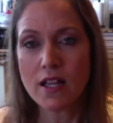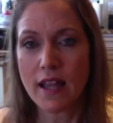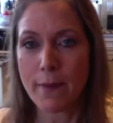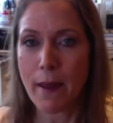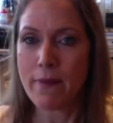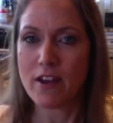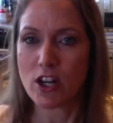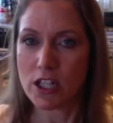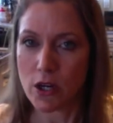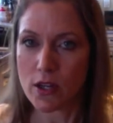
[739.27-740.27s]
Like maybe their
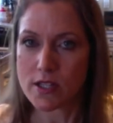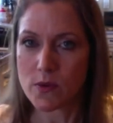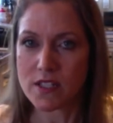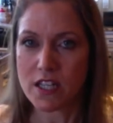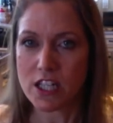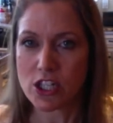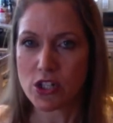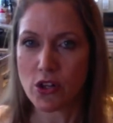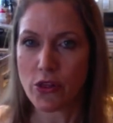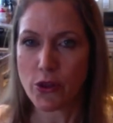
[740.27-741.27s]
clearance was an
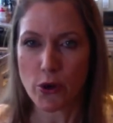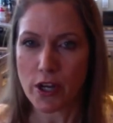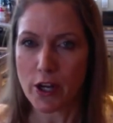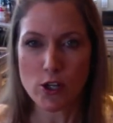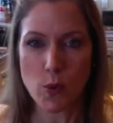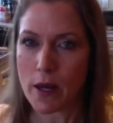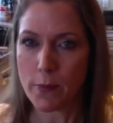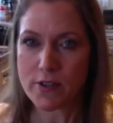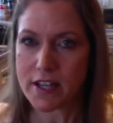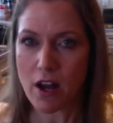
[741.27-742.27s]
additional 30 or
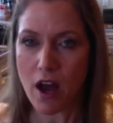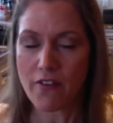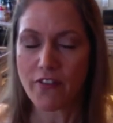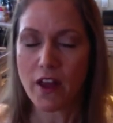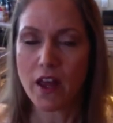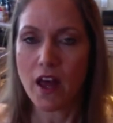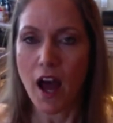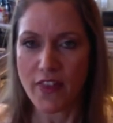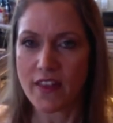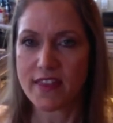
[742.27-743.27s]
20% off.
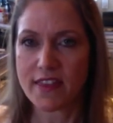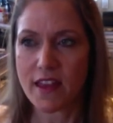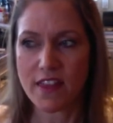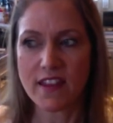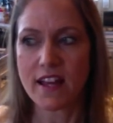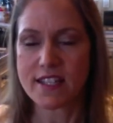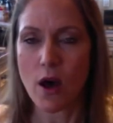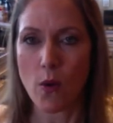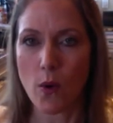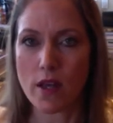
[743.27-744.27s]
I think I think that's
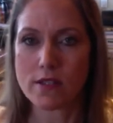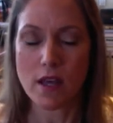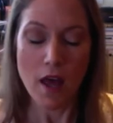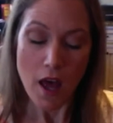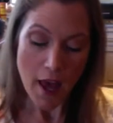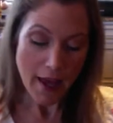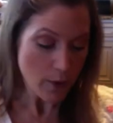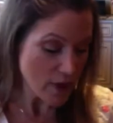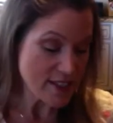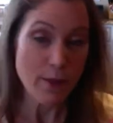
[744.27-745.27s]
how it was.
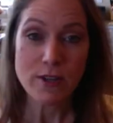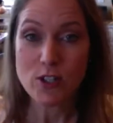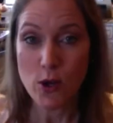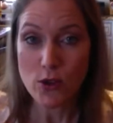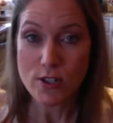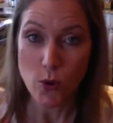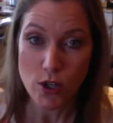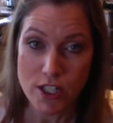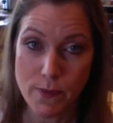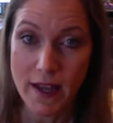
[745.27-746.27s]
Anyways, let me show you this
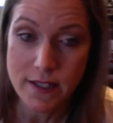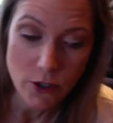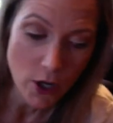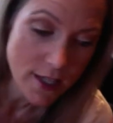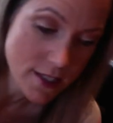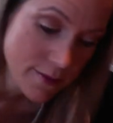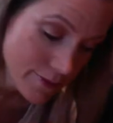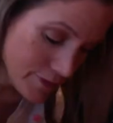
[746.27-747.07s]
gorgeous maxi dress.